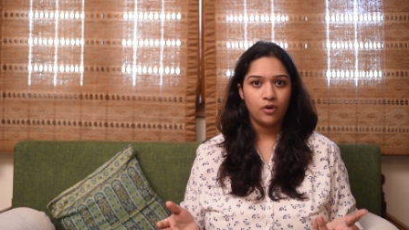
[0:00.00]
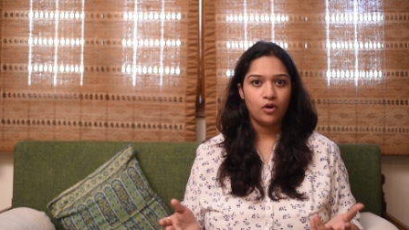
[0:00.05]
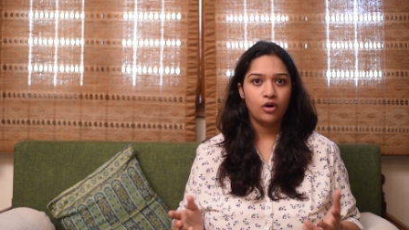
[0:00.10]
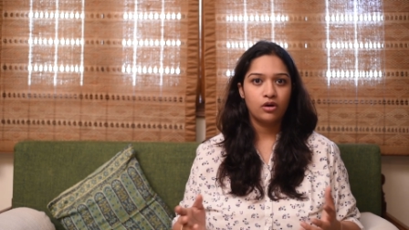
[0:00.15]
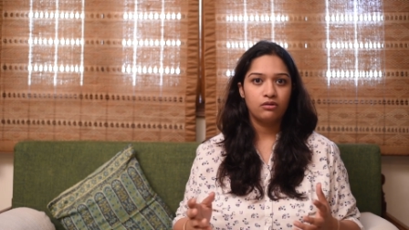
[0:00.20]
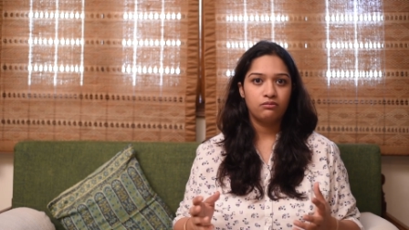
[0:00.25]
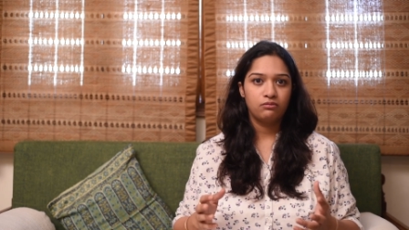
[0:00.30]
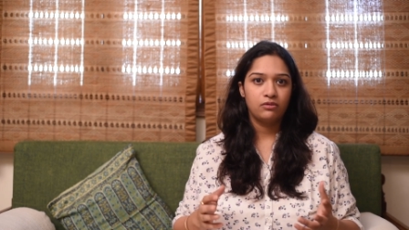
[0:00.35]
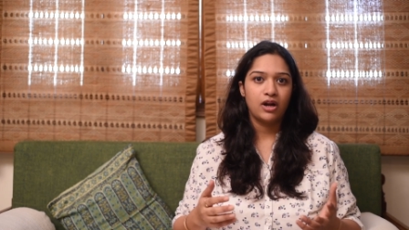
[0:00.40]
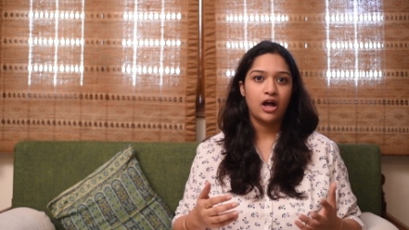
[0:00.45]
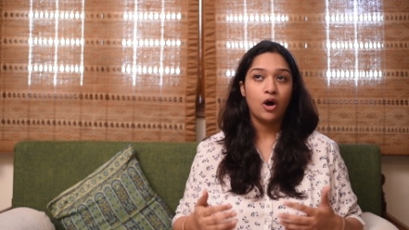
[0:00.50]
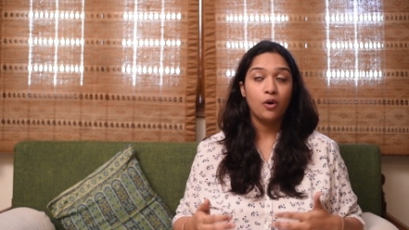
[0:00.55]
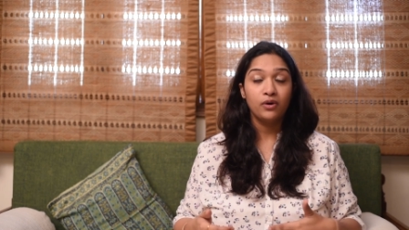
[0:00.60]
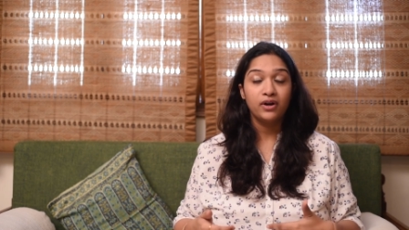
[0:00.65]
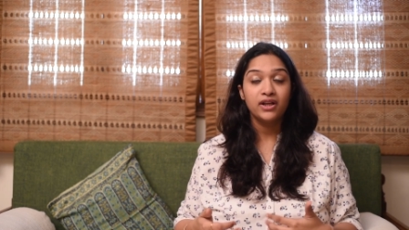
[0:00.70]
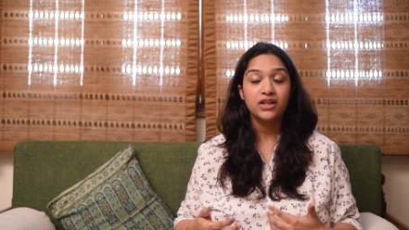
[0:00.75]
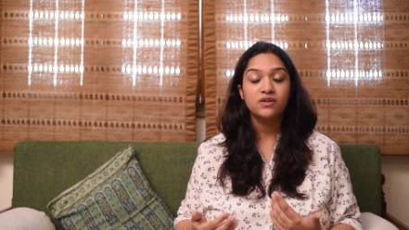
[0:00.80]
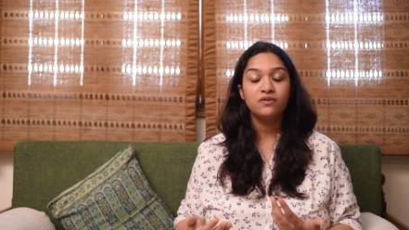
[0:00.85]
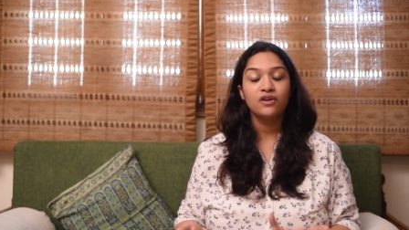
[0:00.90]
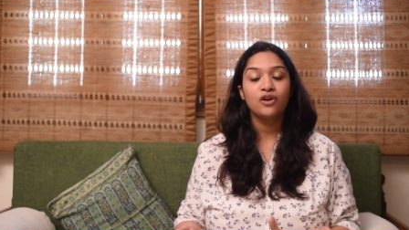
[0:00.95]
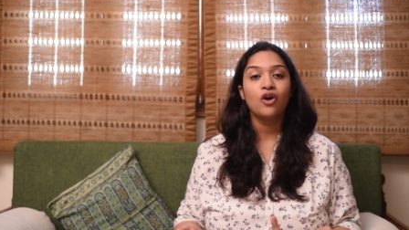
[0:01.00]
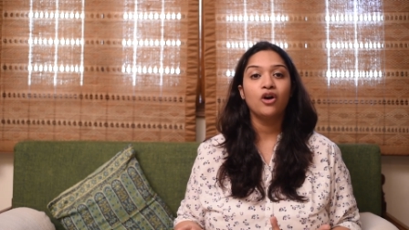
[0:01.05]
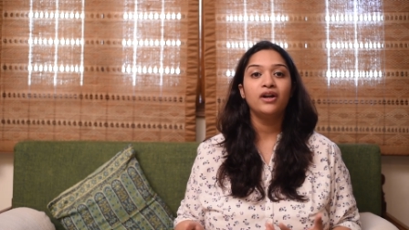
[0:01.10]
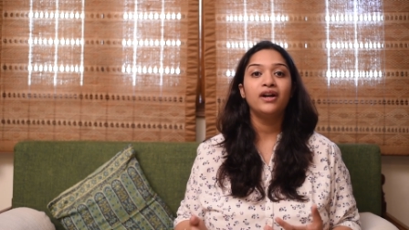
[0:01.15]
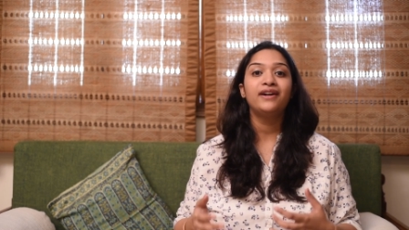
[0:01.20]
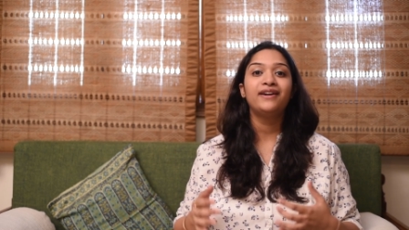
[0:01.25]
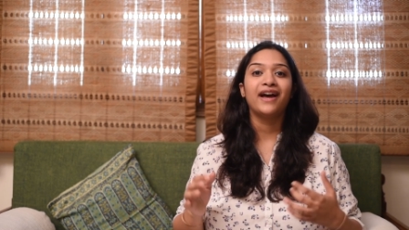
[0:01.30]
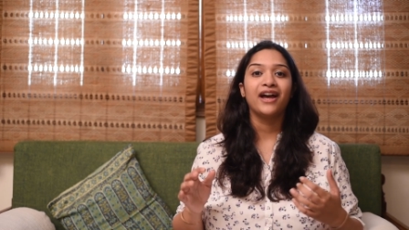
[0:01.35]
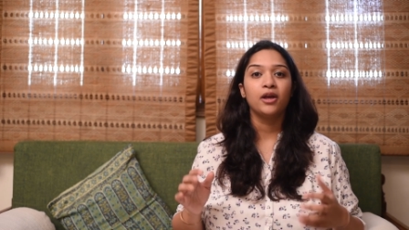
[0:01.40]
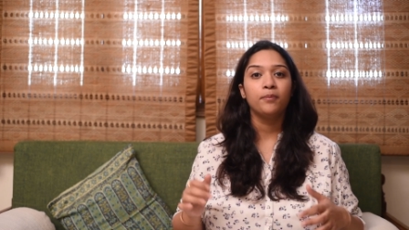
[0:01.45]
or nowadays we call
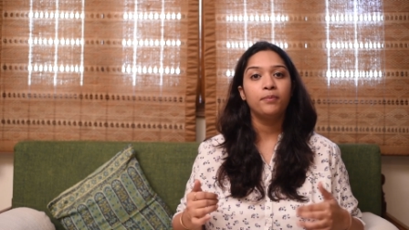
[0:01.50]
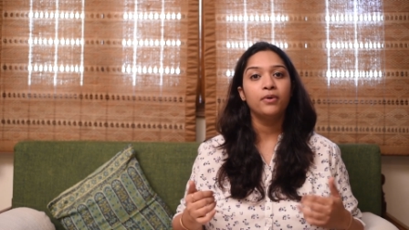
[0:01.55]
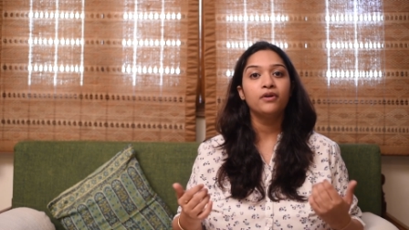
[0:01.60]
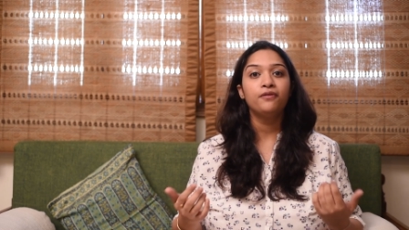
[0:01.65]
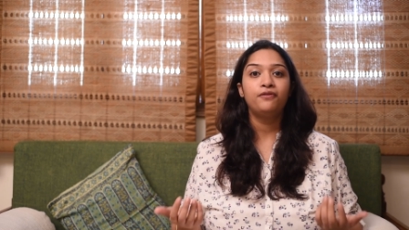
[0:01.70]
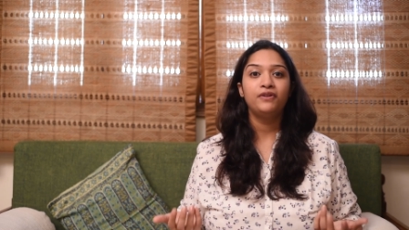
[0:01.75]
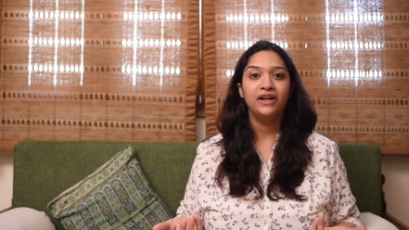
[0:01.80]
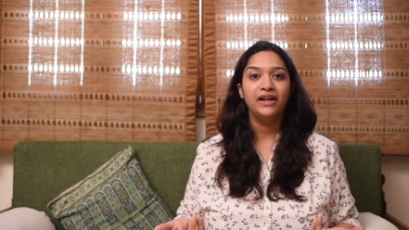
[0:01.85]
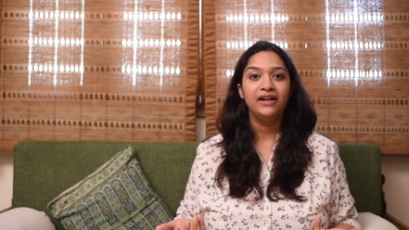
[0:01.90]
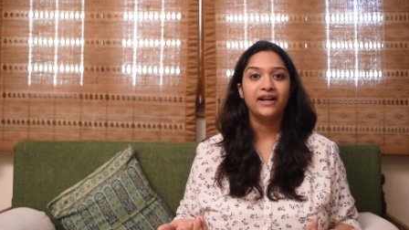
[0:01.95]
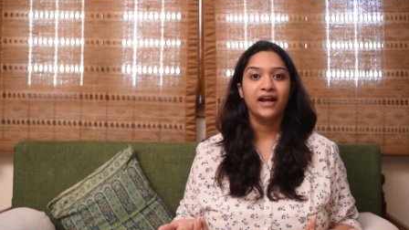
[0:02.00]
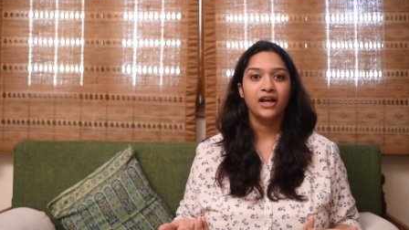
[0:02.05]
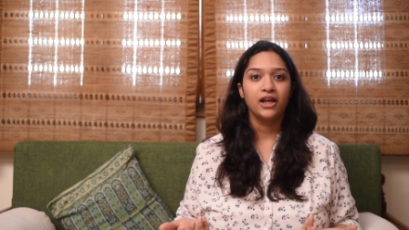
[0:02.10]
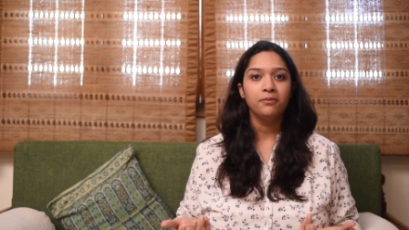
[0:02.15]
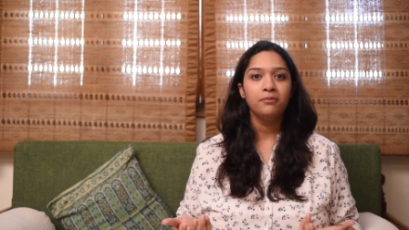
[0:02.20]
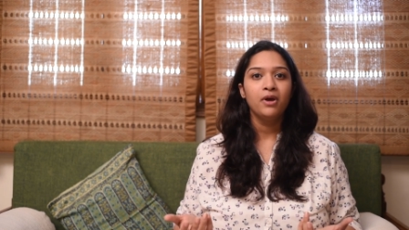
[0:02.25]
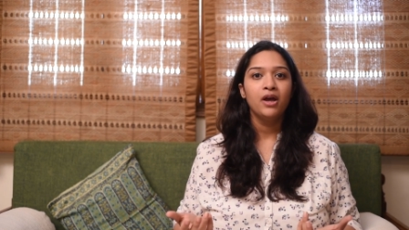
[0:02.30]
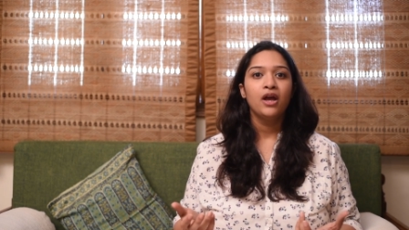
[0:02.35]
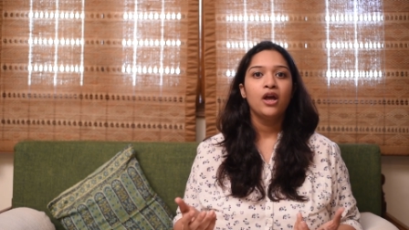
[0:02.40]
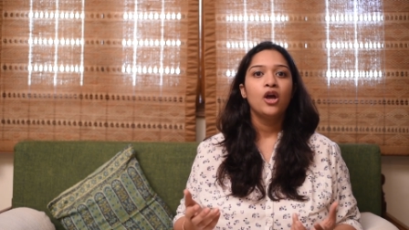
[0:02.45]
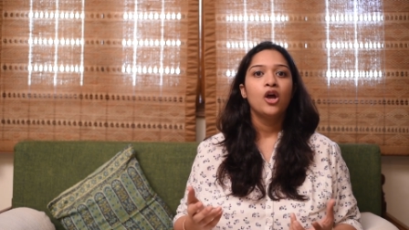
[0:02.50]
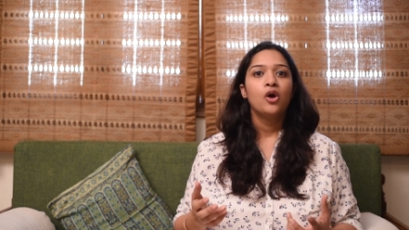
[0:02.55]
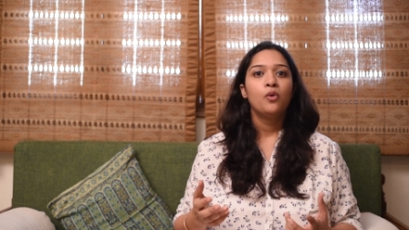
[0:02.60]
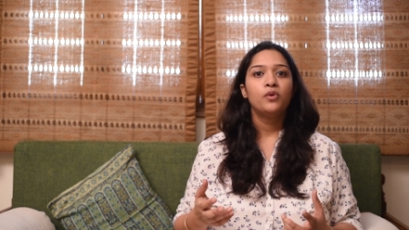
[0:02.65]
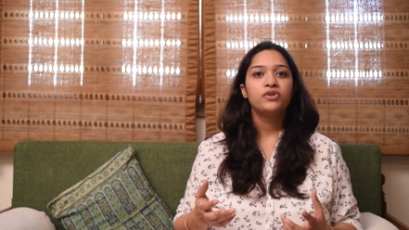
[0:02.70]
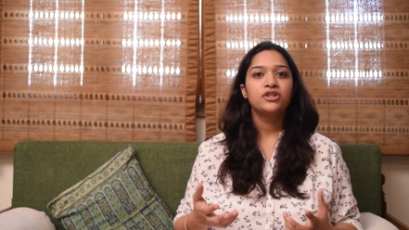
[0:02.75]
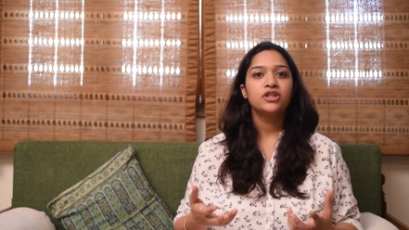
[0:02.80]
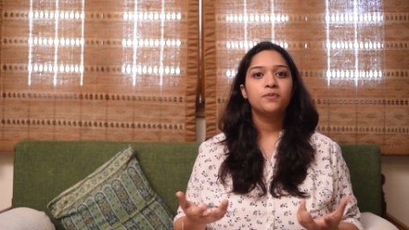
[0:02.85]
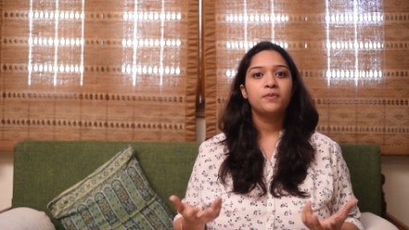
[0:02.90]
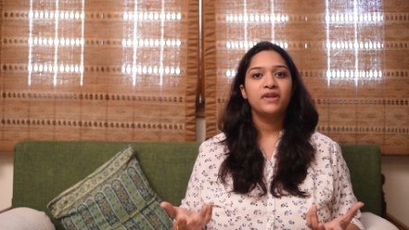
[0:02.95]
it diaper free time,
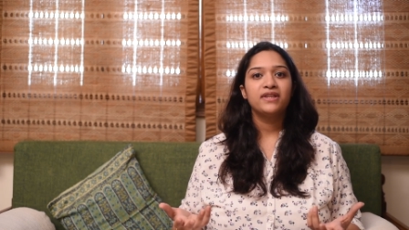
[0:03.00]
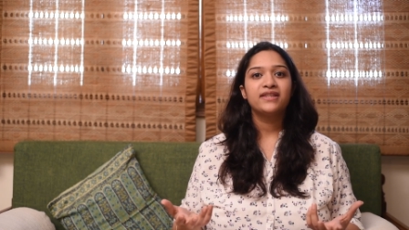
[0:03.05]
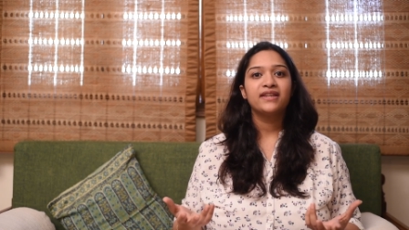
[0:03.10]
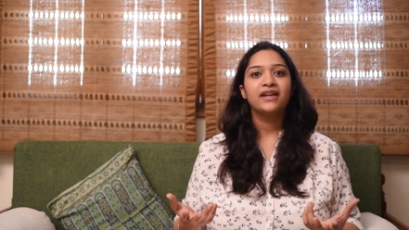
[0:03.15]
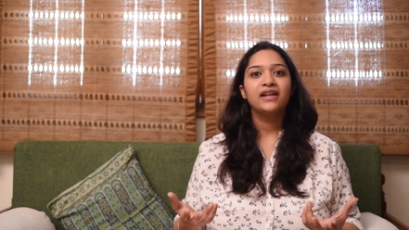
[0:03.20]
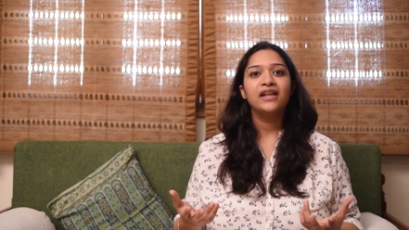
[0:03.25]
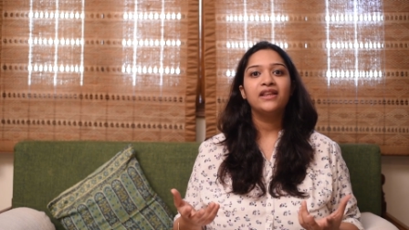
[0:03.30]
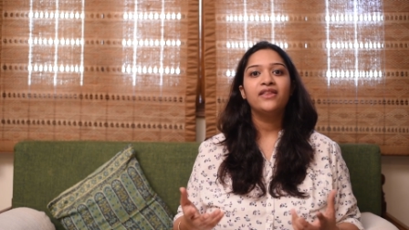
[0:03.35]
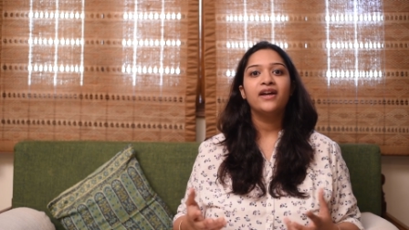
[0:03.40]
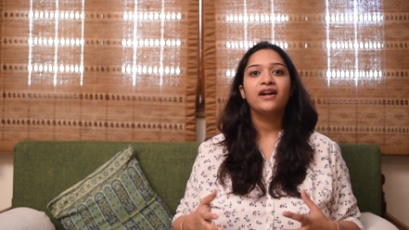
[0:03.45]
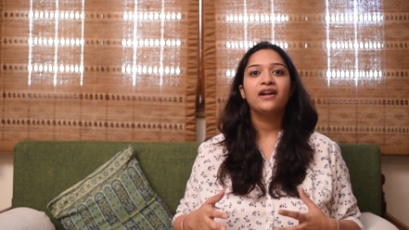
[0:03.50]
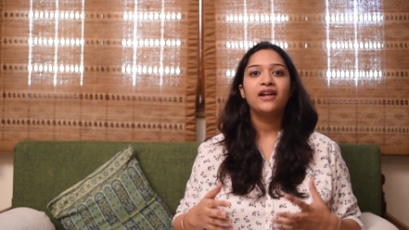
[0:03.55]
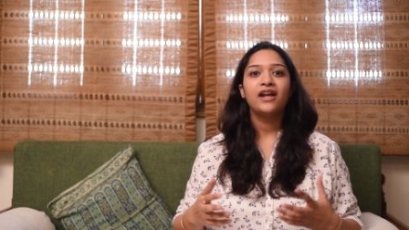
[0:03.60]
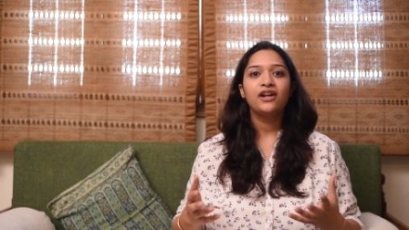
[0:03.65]
which is basically that